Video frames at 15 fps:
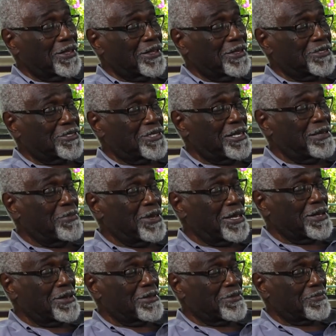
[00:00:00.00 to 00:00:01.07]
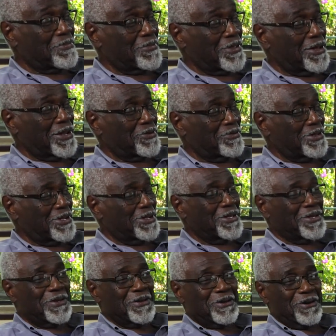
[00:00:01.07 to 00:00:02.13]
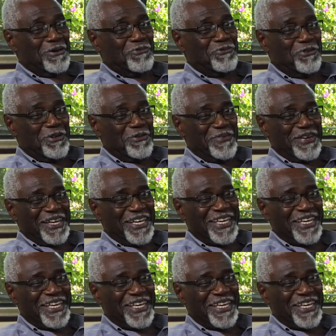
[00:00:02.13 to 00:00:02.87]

Steaming got rid, of dreaming.